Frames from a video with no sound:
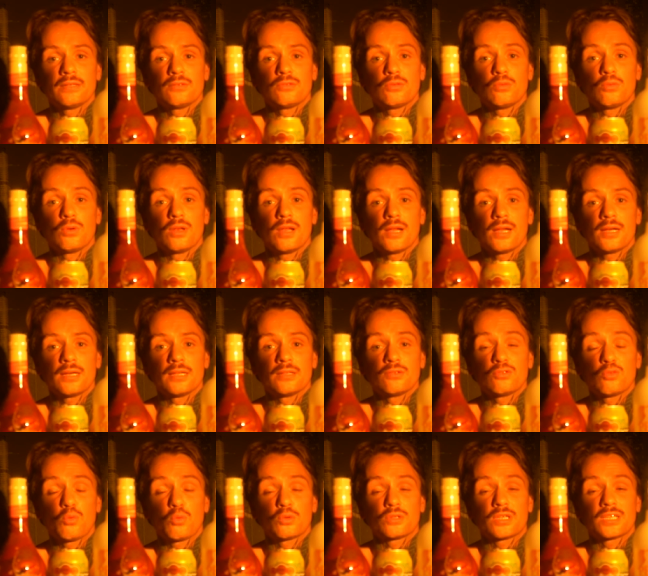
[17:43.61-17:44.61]
to learn and
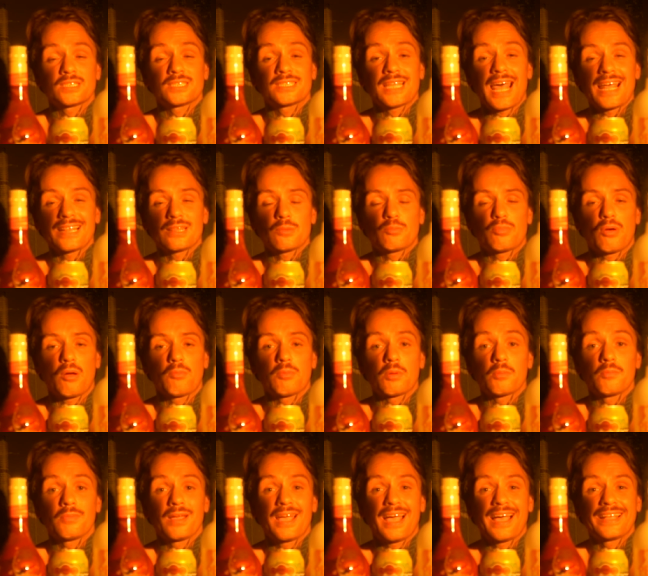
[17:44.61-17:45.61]
to understand the
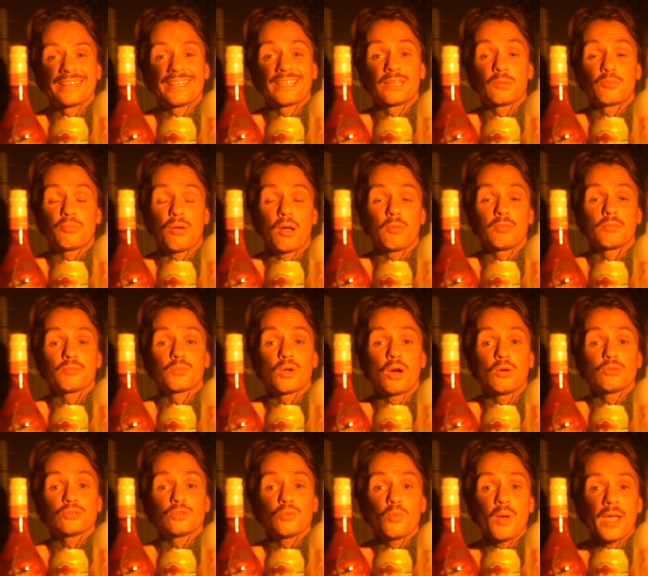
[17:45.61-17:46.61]
problem and then the problem
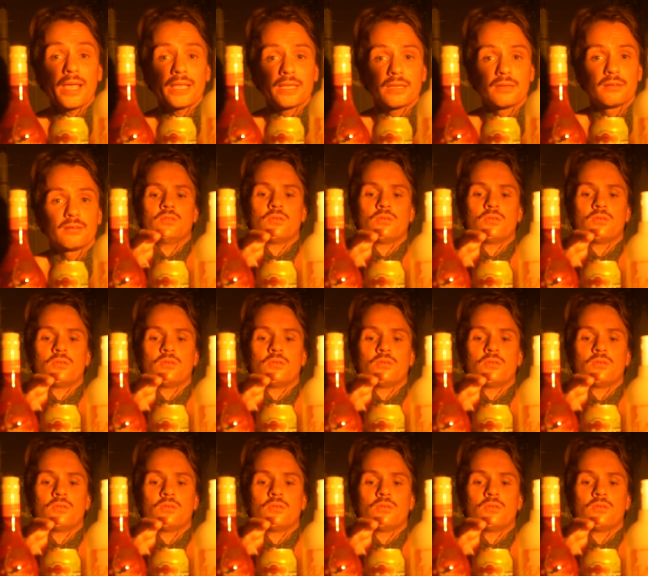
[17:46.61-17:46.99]
goes away.